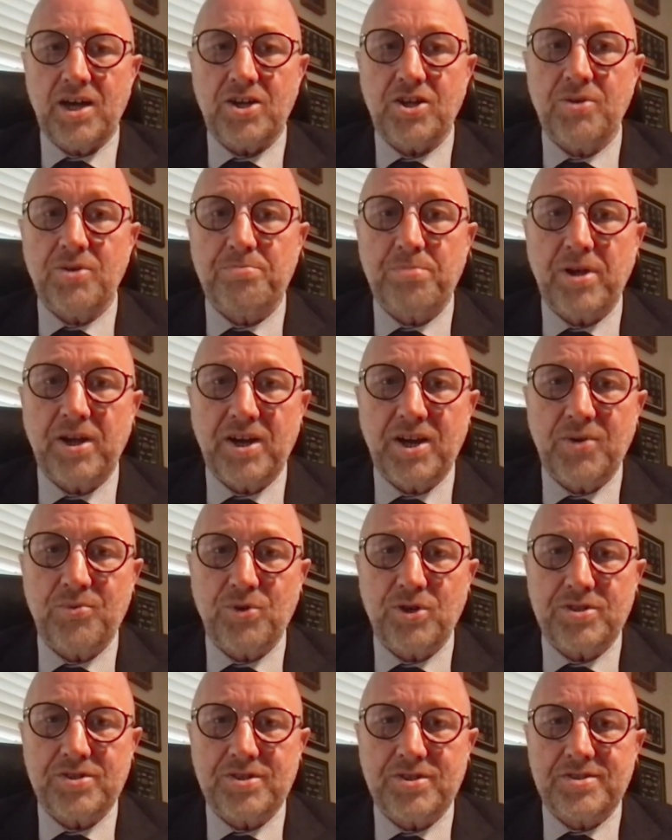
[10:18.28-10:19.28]
compared
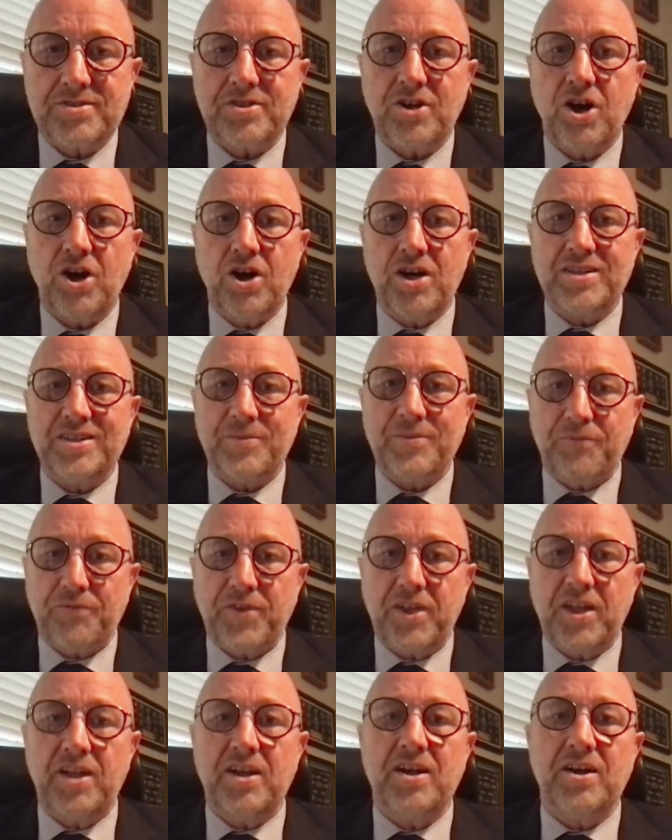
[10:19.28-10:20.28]
what she saw and the
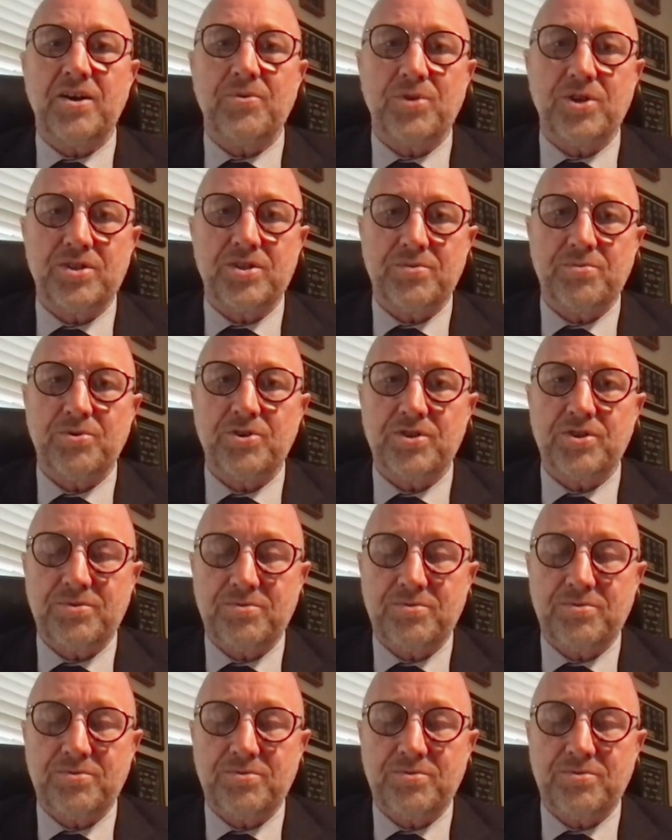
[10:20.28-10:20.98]
fear with